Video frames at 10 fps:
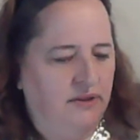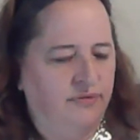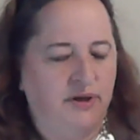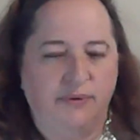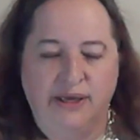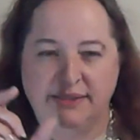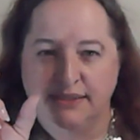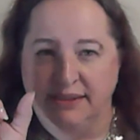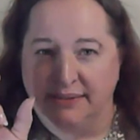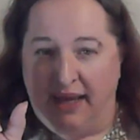There is
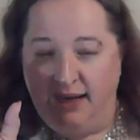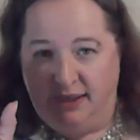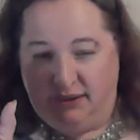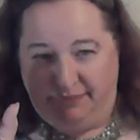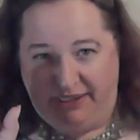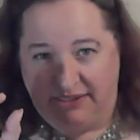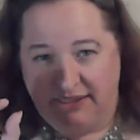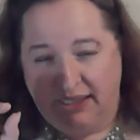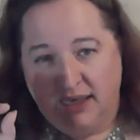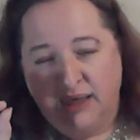a design
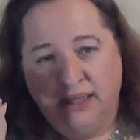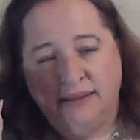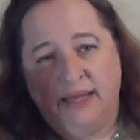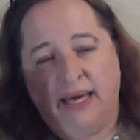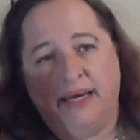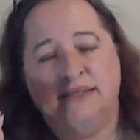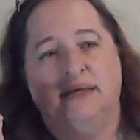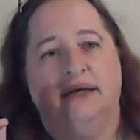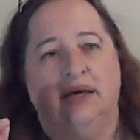element in that